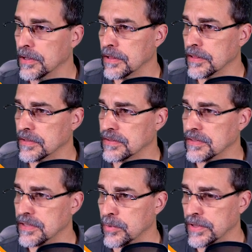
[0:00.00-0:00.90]
Let's
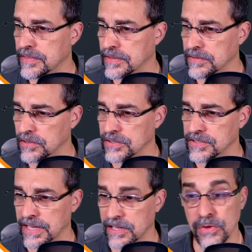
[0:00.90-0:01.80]
see what this looks
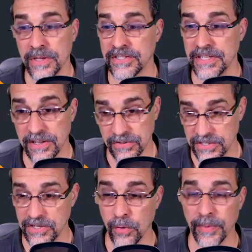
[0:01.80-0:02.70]
like. And you can see there's
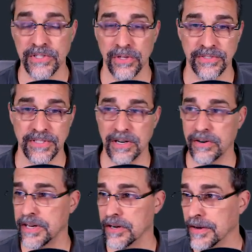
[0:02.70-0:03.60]
no results that are
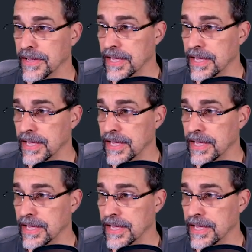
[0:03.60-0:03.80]
here.